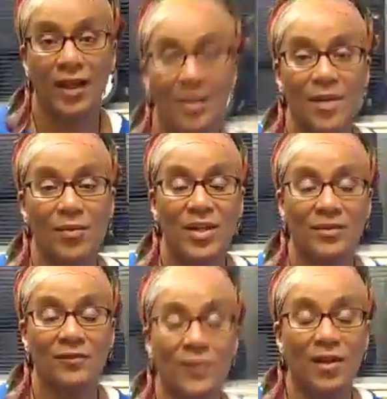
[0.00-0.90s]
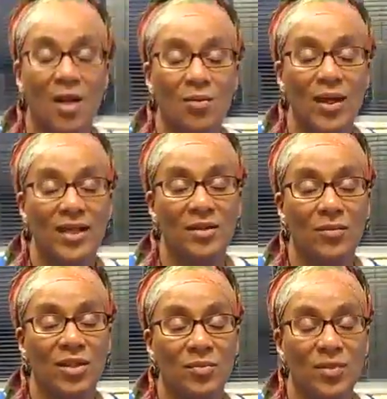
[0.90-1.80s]
I mean, we have to figure out ways in
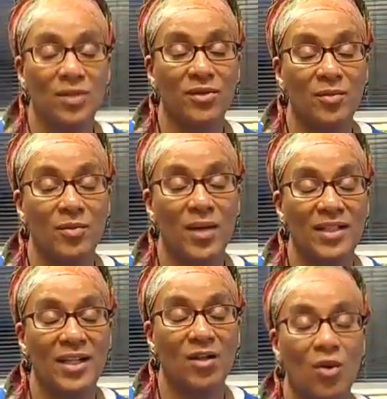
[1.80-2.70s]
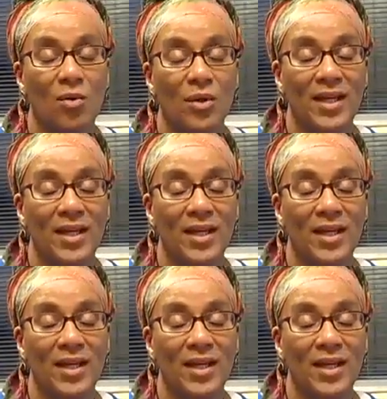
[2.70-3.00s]
which PLWAs can go